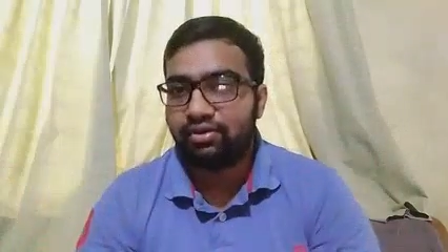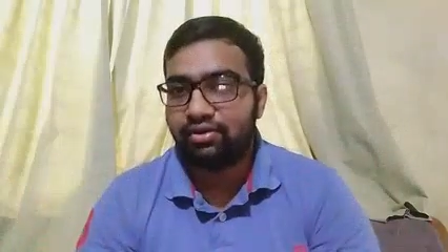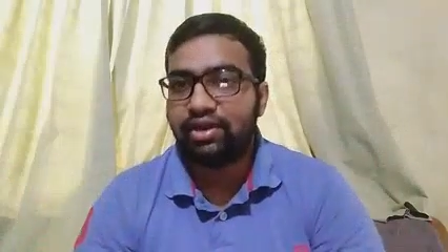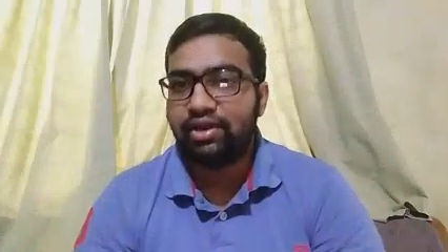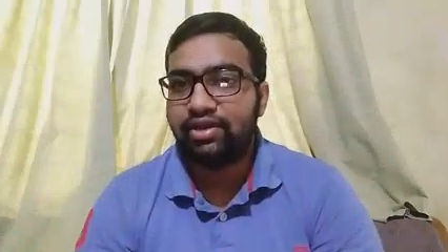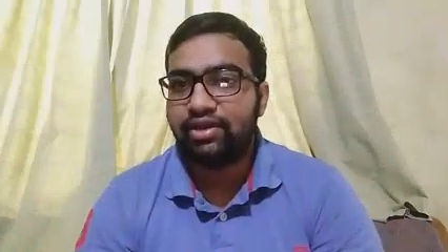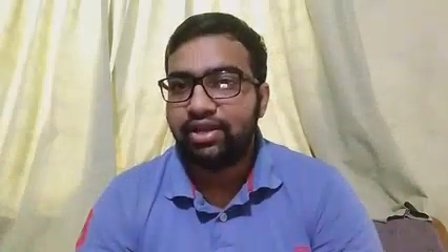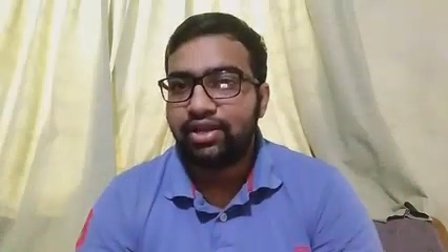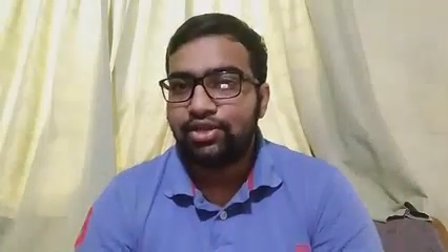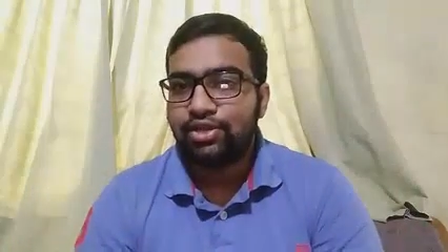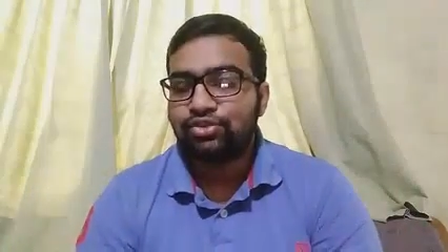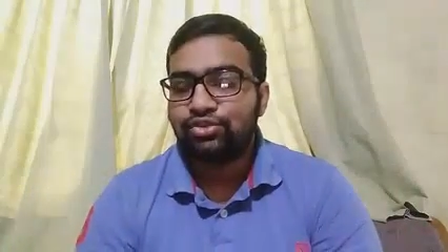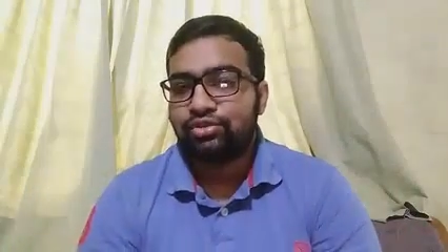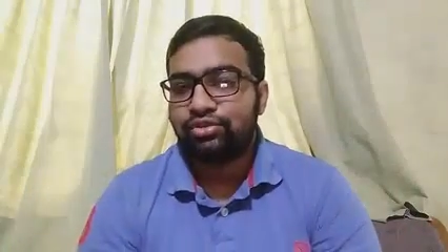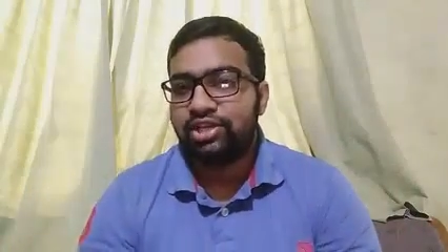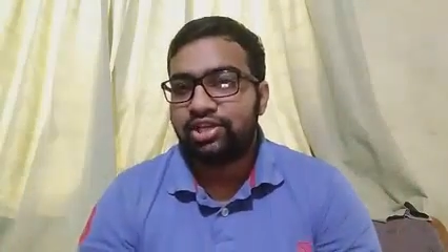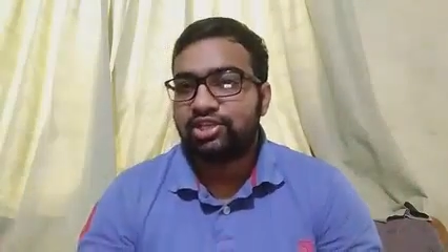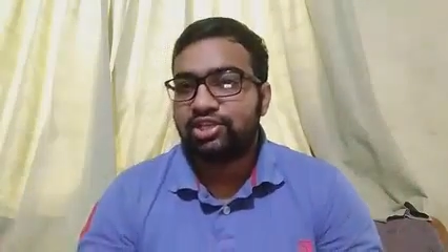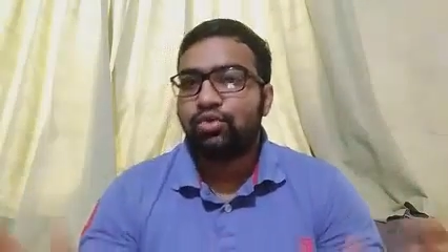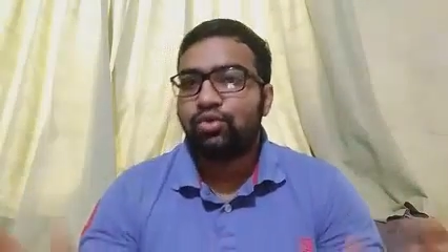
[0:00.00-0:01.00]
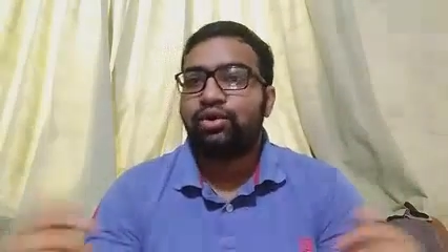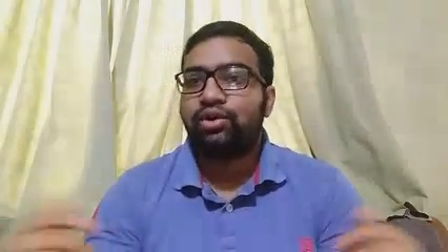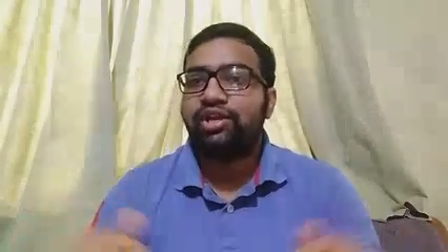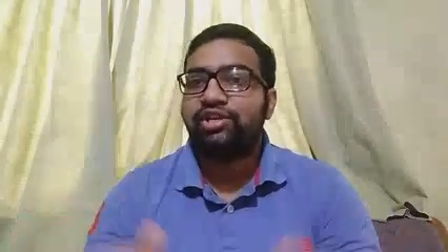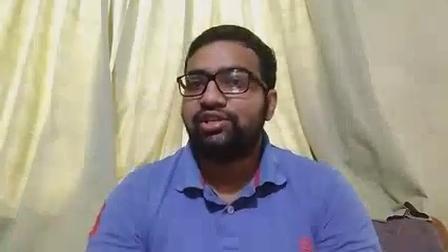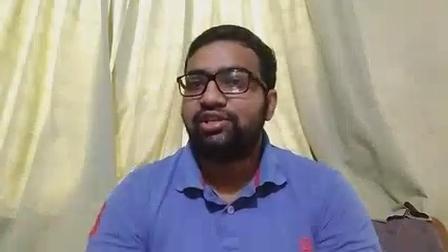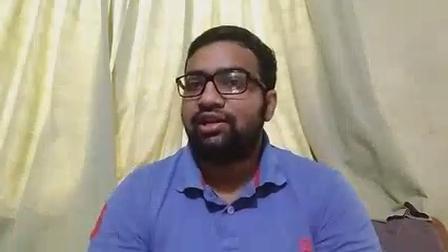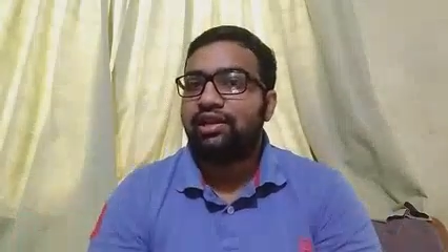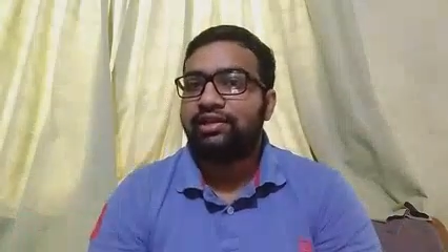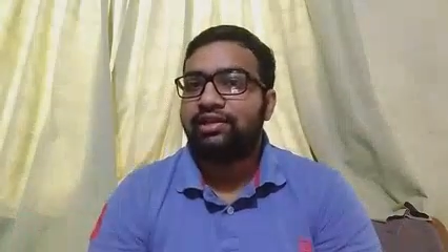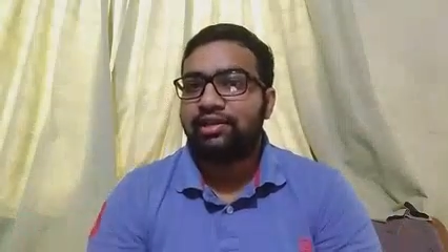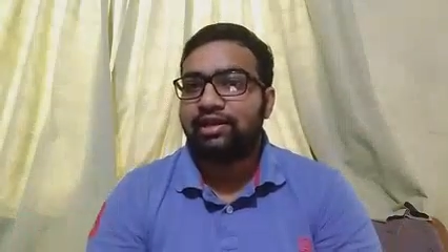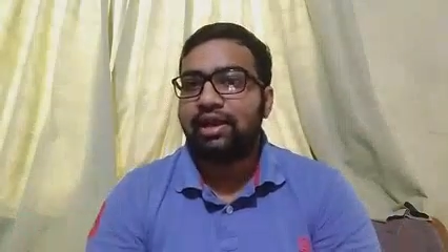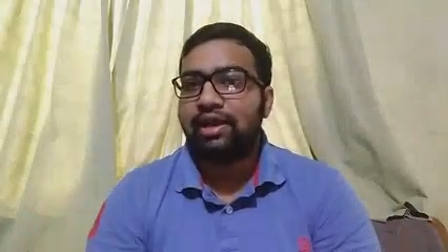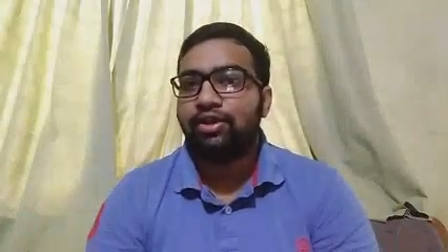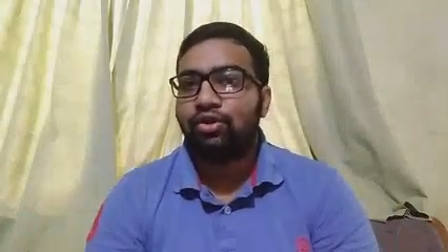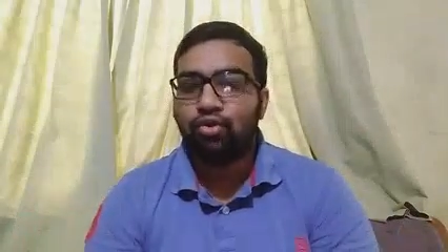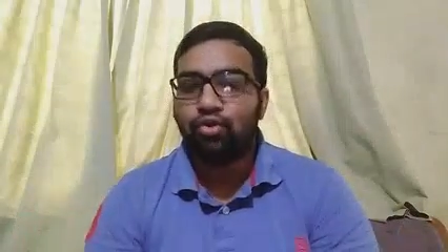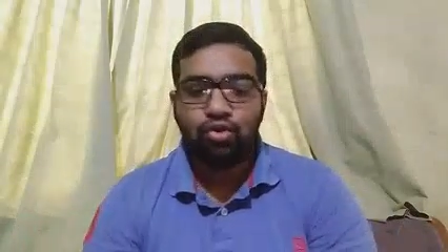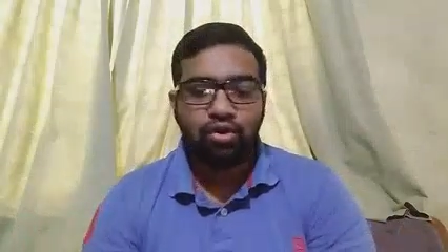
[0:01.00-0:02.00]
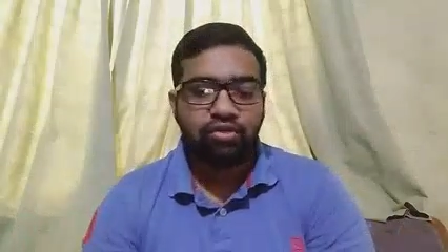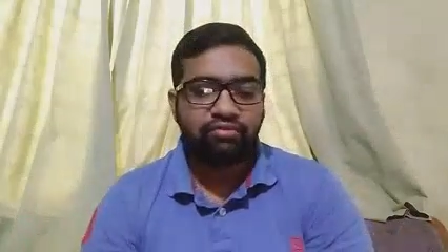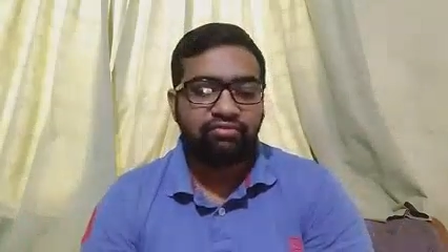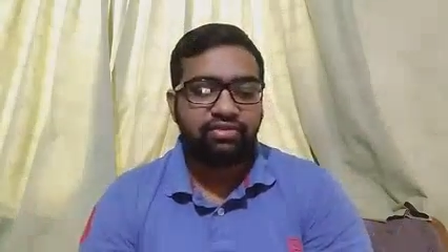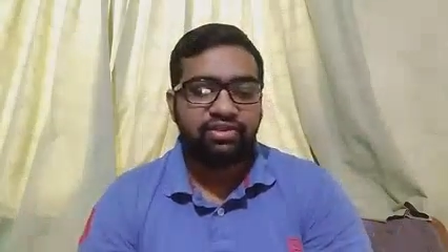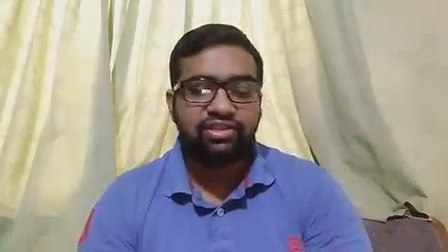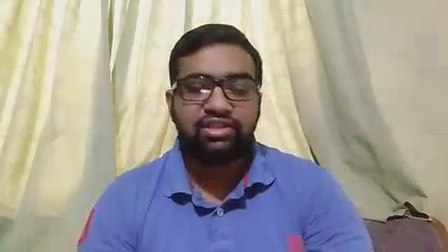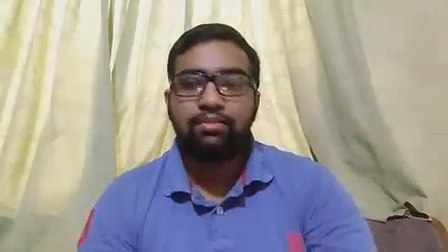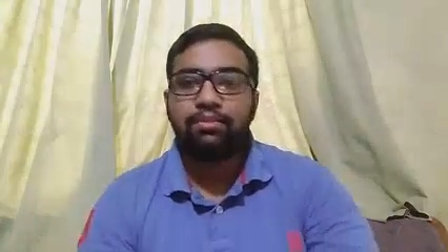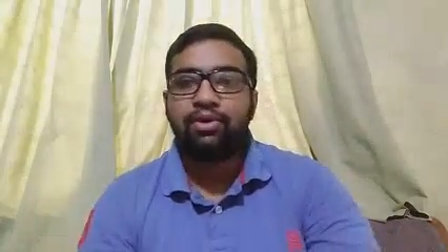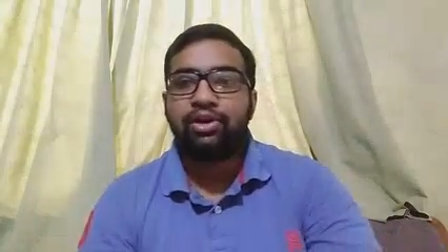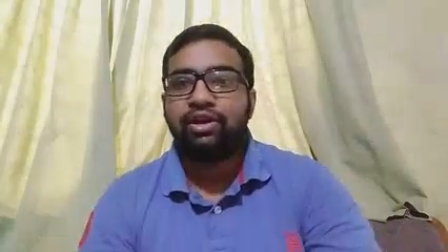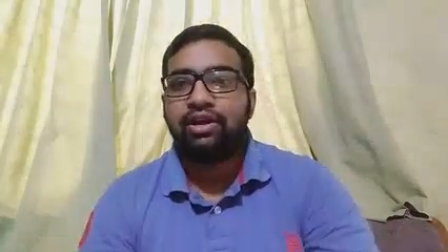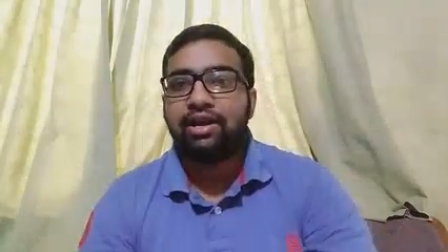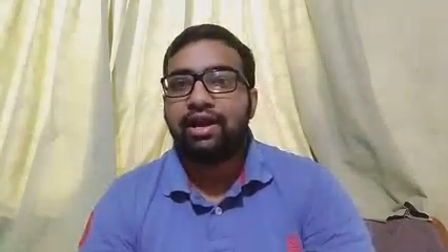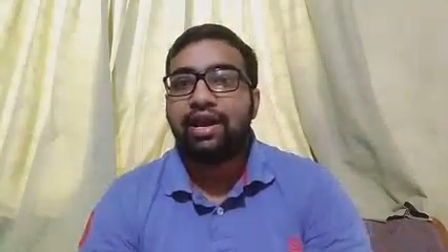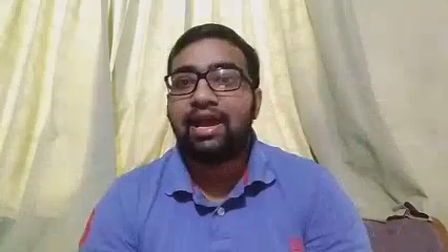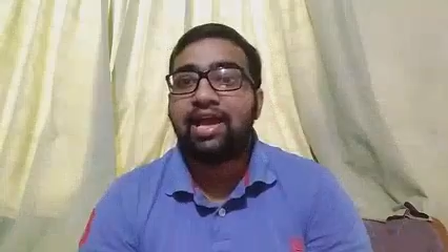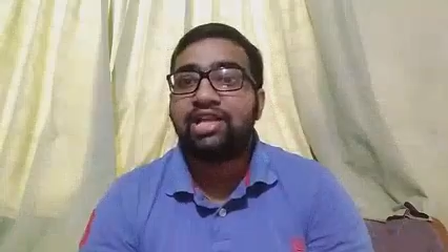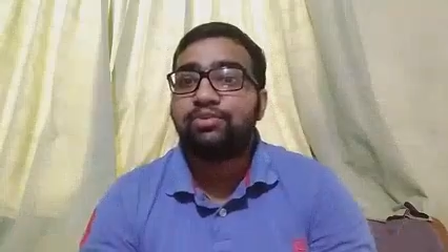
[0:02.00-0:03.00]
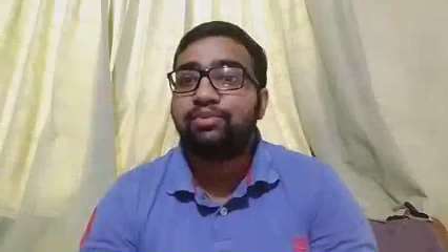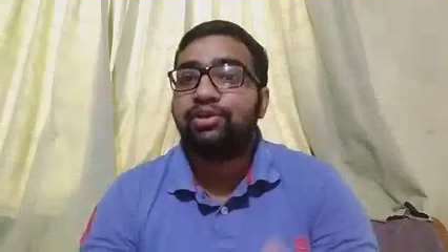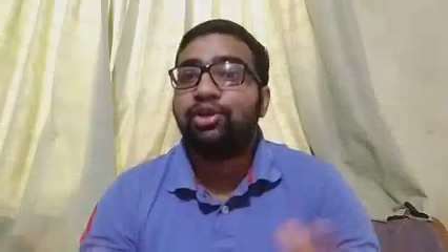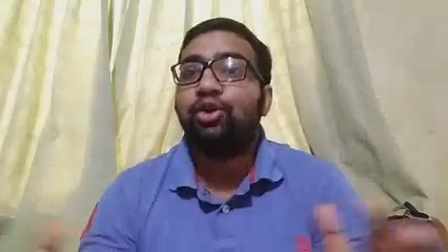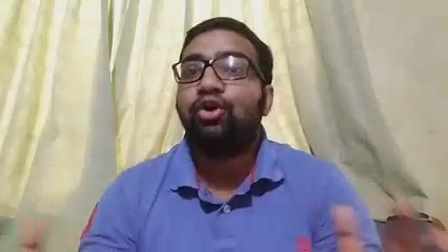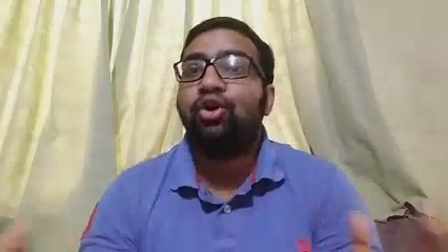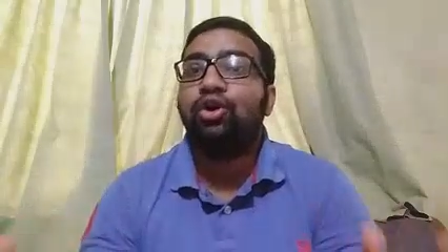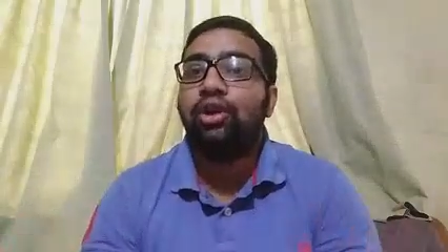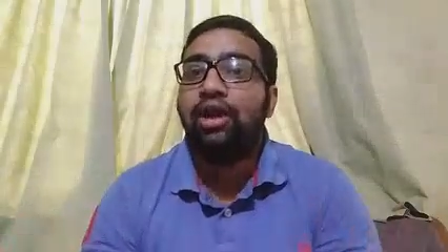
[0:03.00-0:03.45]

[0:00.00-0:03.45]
Right? So there's a quotation like that: "I go and finish the murder, and I've been